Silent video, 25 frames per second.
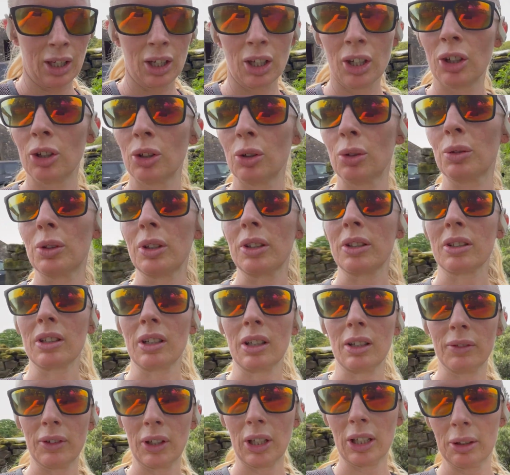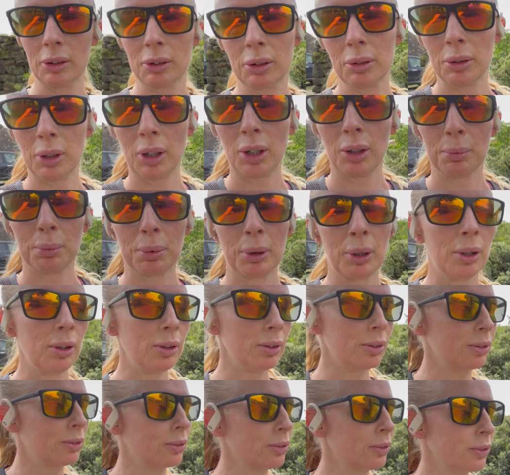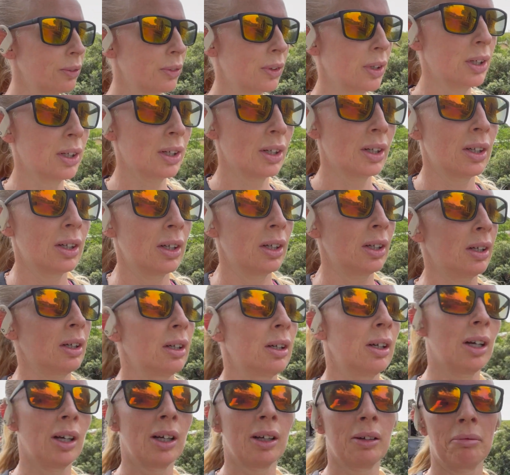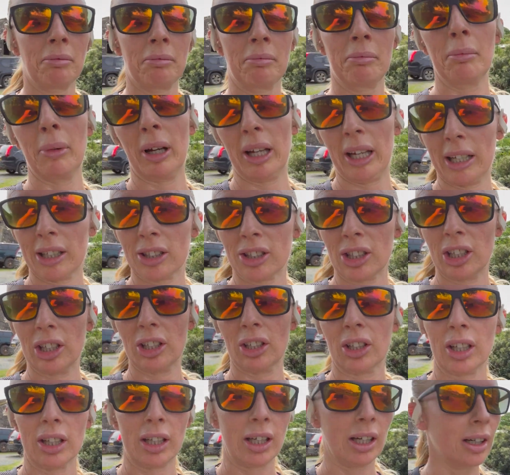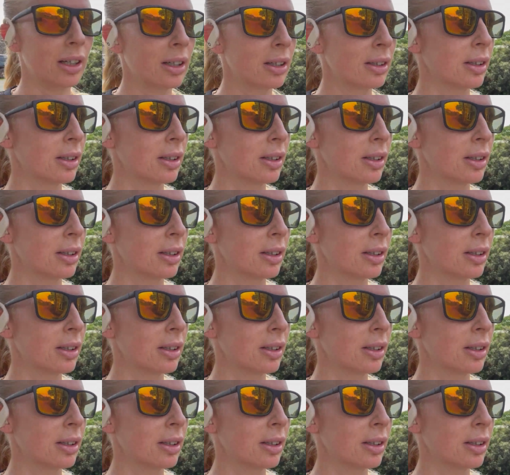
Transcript: Who doesn't love a local hot pot? Might actually look at that.